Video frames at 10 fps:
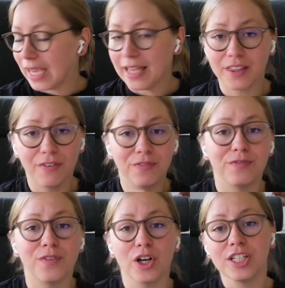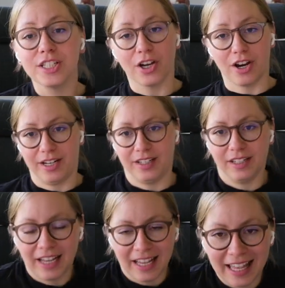The first yarn
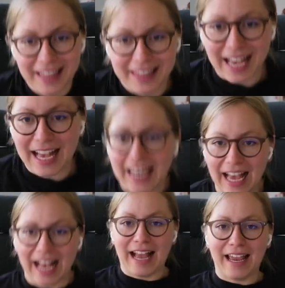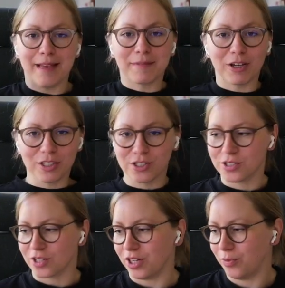that I am going to
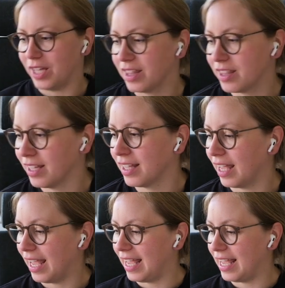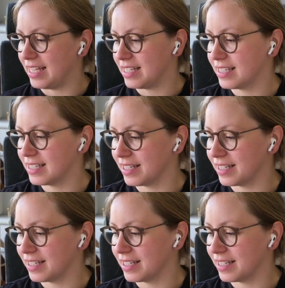start with is